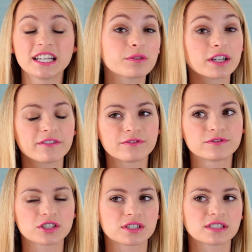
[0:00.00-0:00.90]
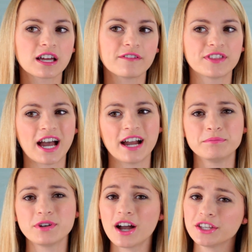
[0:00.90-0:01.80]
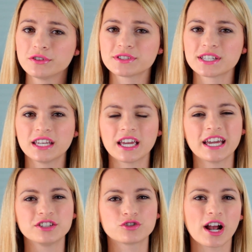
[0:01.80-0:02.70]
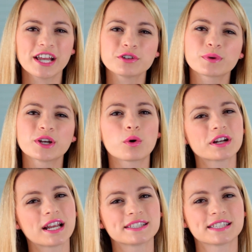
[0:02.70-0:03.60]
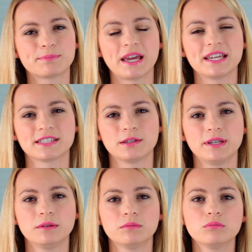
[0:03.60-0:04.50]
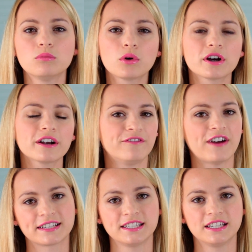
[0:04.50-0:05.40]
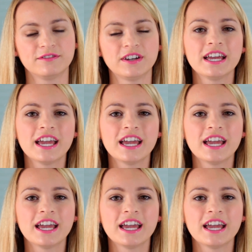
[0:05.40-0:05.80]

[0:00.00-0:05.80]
getting rid of just stuff that I'm not using, and trying to reorganize the space to be more effective.